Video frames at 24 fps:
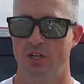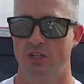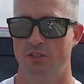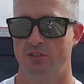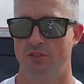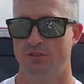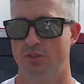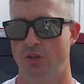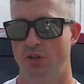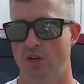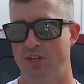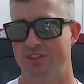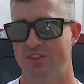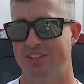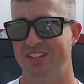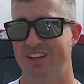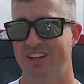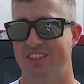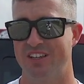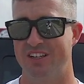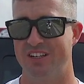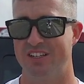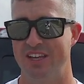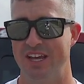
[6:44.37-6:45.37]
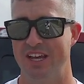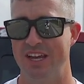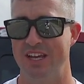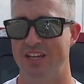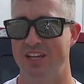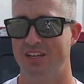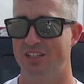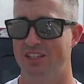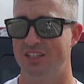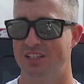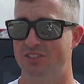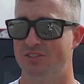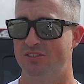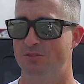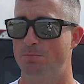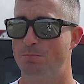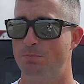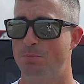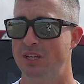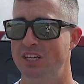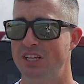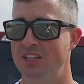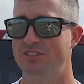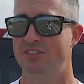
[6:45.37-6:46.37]
So at the end of the day, it's
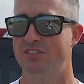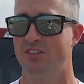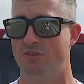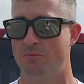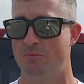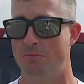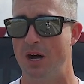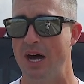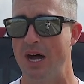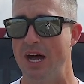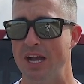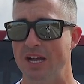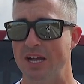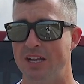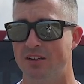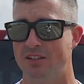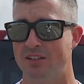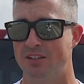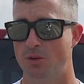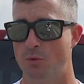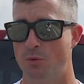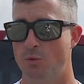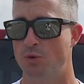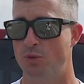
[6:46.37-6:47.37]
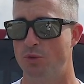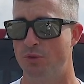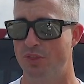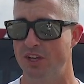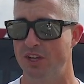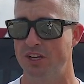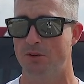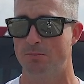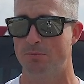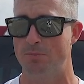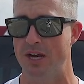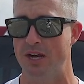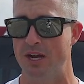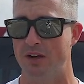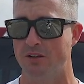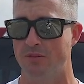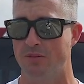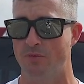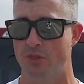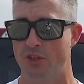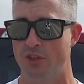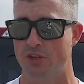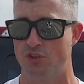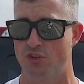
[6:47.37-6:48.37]
peace of mind. And when you think about it,
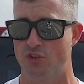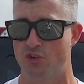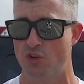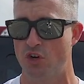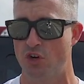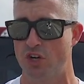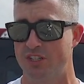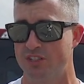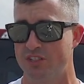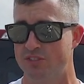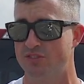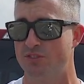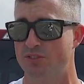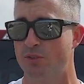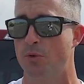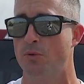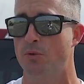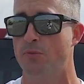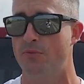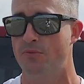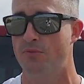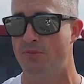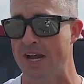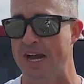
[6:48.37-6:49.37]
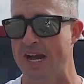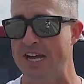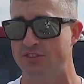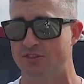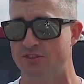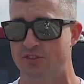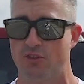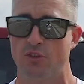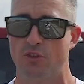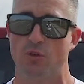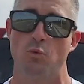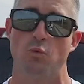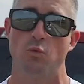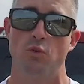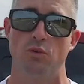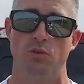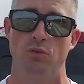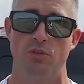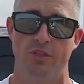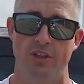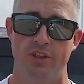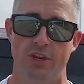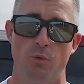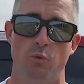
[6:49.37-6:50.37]
the truck is still faster
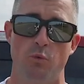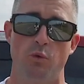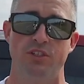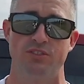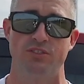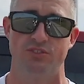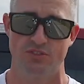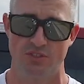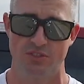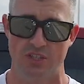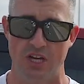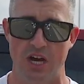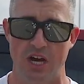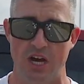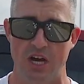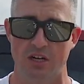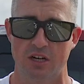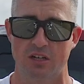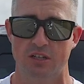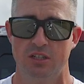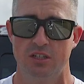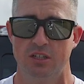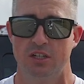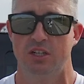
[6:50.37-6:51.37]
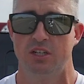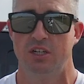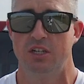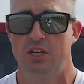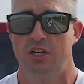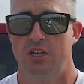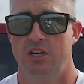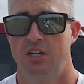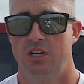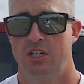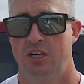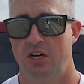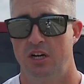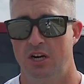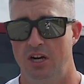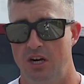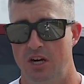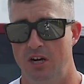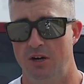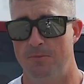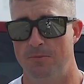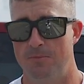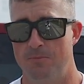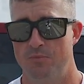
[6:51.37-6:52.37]
than it was stock.
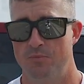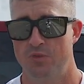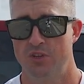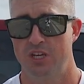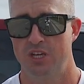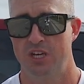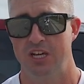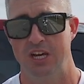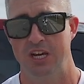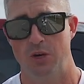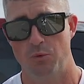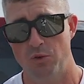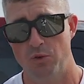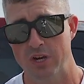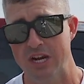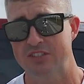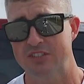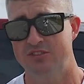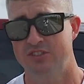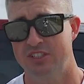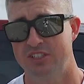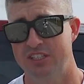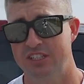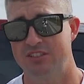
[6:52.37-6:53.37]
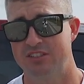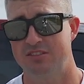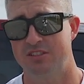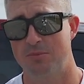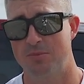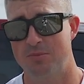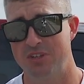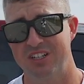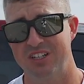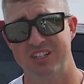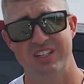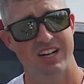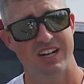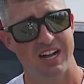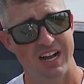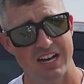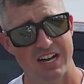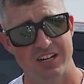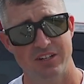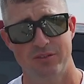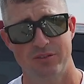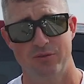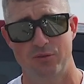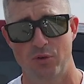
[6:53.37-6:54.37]
And we actually did something
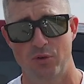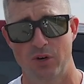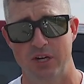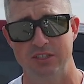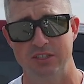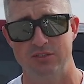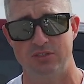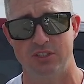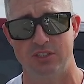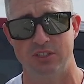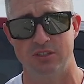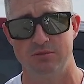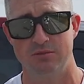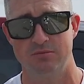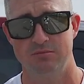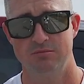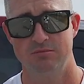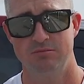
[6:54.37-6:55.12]
kind of crazy.